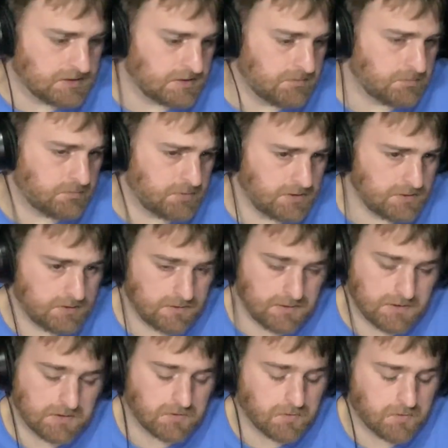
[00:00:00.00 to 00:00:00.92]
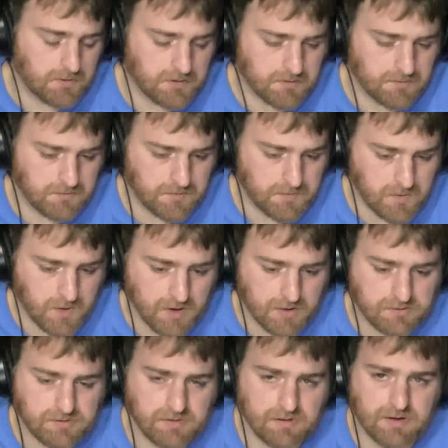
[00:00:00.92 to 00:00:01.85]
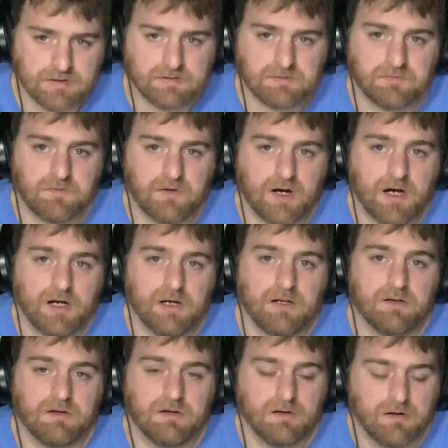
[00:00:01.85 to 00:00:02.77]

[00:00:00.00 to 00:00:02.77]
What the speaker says: completely ignore it if you want to, that's fine.